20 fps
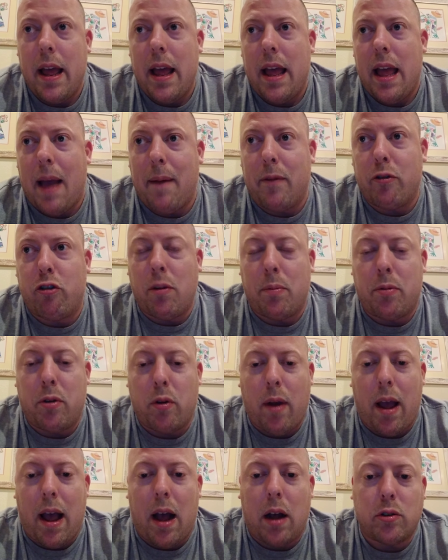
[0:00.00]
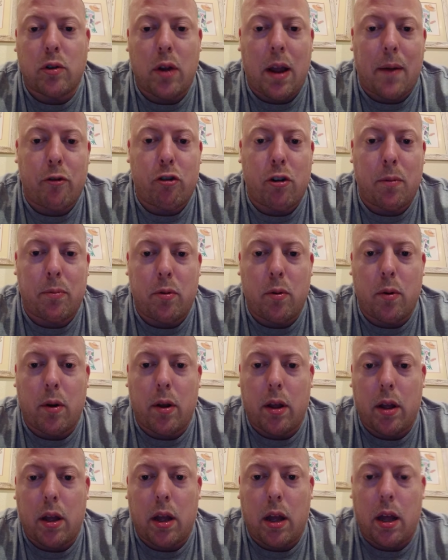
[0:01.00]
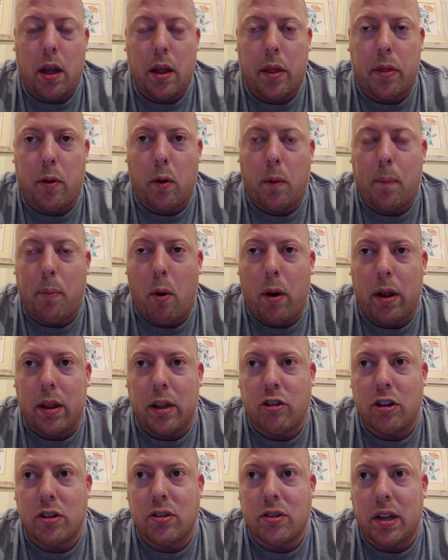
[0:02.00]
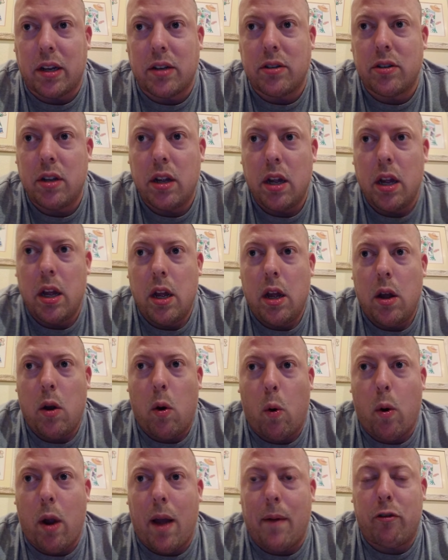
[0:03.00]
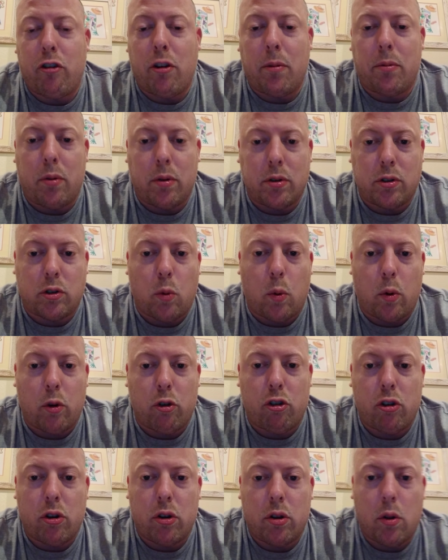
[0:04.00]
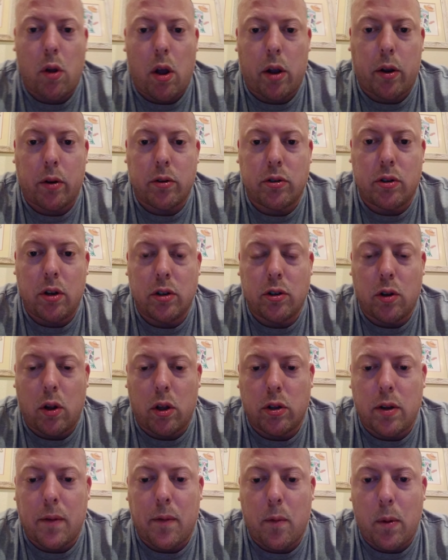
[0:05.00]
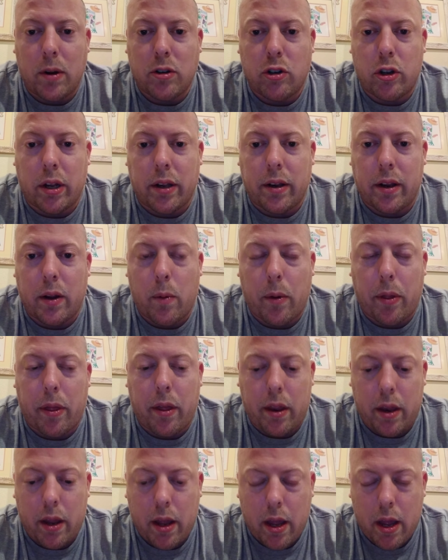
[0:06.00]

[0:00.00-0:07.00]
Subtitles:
Have it shipped to your house, or have it shipped to a third-party logistics, or have it shipped to a storage locker. So there's all the different ways you can deal with it.